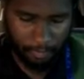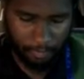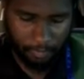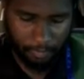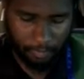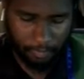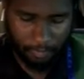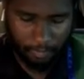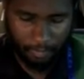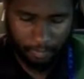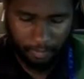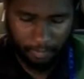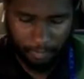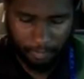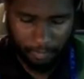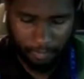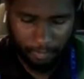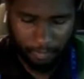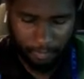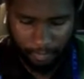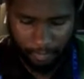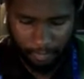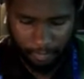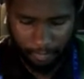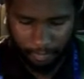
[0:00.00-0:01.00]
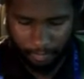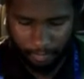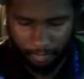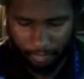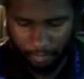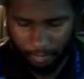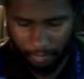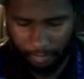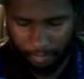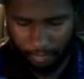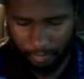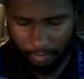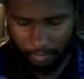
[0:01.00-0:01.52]

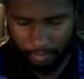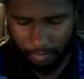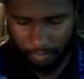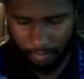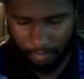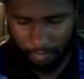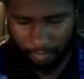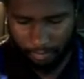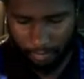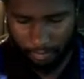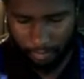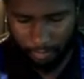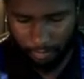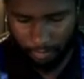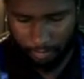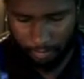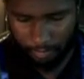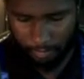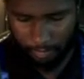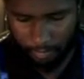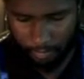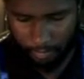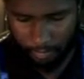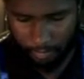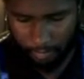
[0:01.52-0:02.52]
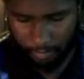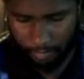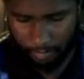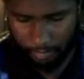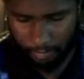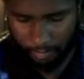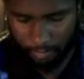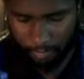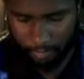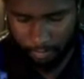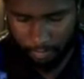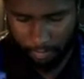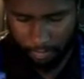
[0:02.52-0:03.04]

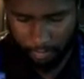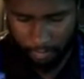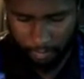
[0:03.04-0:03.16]
No words are spoken by the person on screen.